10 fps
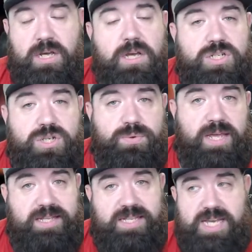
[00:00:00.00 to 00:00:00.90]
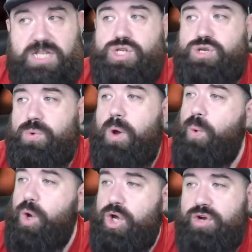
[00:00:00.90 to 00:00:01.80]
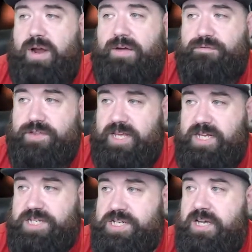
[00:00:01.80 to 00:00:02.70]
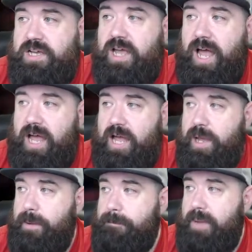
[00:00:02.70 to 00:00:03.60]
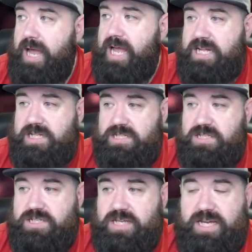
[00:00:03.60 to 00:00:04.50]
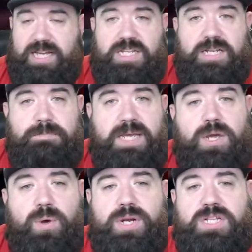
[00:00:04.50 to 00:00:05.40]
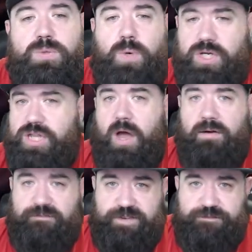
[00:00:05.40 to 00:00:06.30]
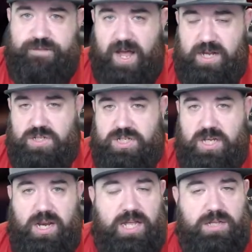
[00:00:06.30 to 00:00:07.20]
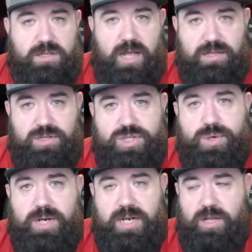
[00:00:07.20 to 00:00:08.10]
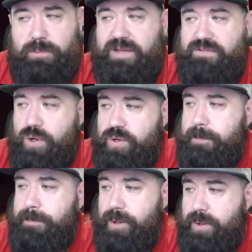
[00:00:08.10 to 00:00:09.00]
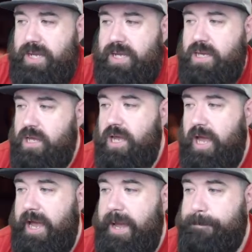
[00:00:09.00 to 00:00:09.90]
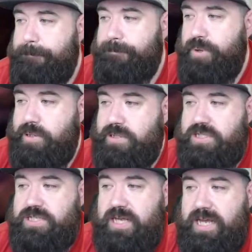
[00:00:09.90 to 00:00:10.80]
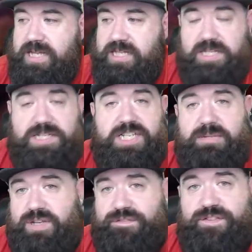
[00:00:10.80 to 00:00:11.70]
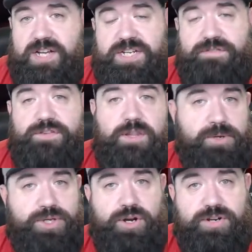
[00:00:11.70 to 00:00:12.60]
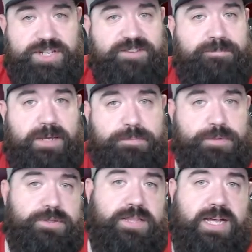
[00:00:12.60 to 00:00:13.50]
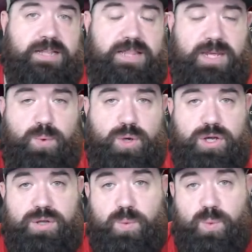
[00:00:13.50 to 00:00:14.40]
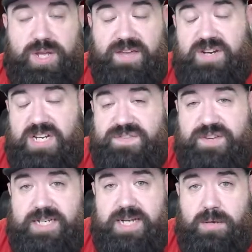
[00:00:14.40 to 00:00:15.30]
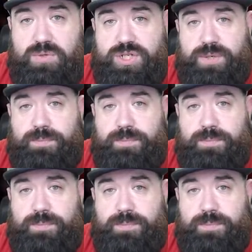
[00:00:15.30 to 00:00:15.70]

So they did do a workaround for this, and it did mean going into one of the config files and doing a little bit of hokey pokey, but it did seem to fix it for the majority of people that they were giving this fix out to.